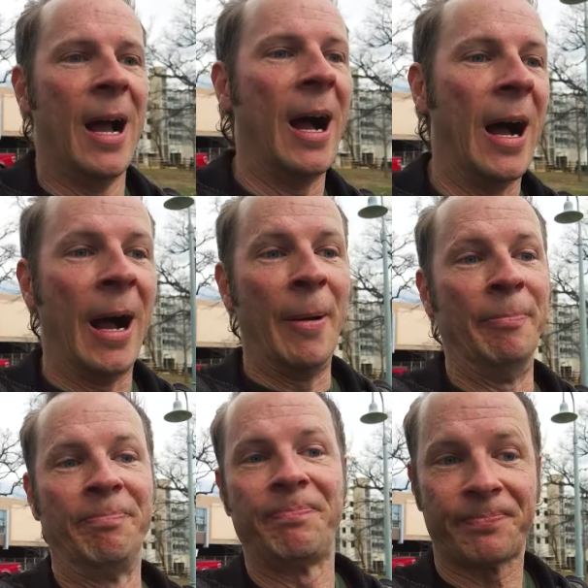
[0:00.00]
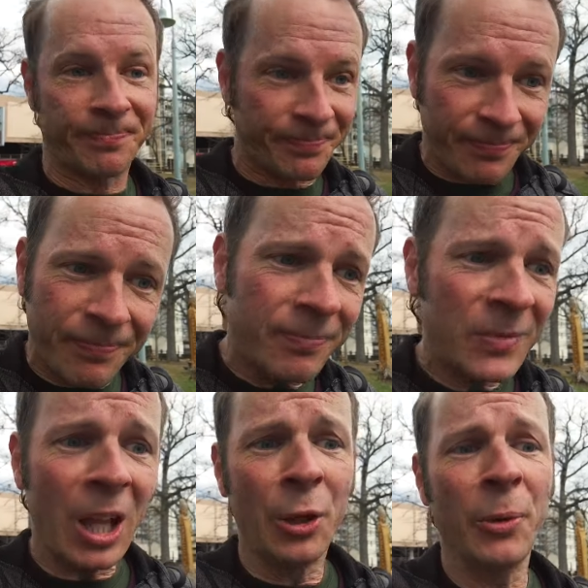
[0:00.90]
Um,
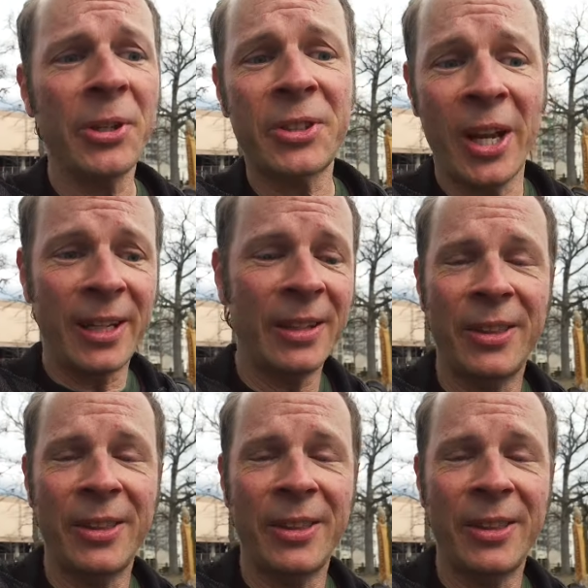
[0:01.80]
the risk-taking